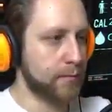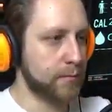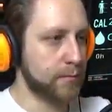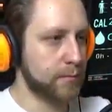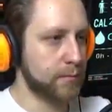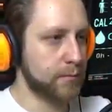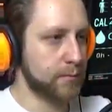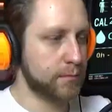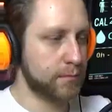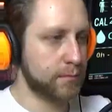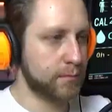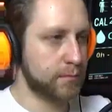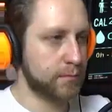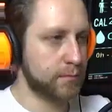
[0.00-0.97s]

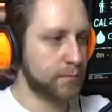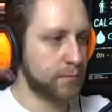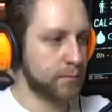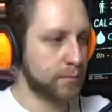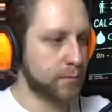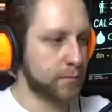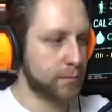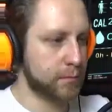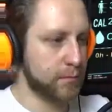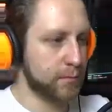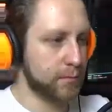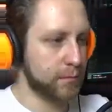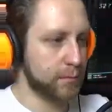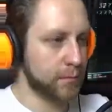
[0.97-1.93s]
Nothing is said.